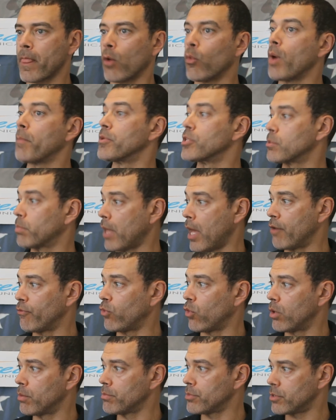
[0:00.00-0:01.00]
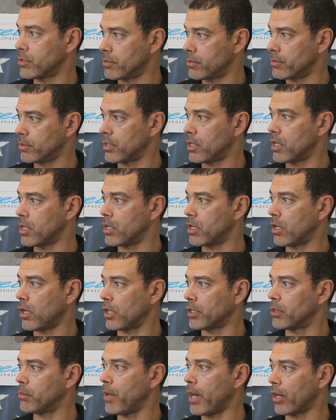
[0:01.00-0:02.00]
weapons platforms
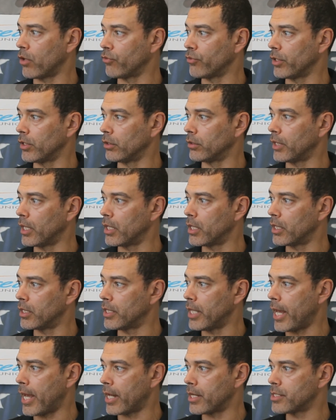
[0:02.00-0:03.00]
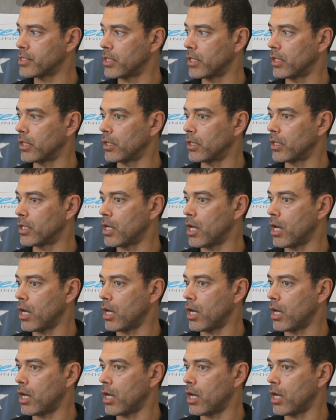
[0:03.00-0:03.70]
on the battlefield. They did that in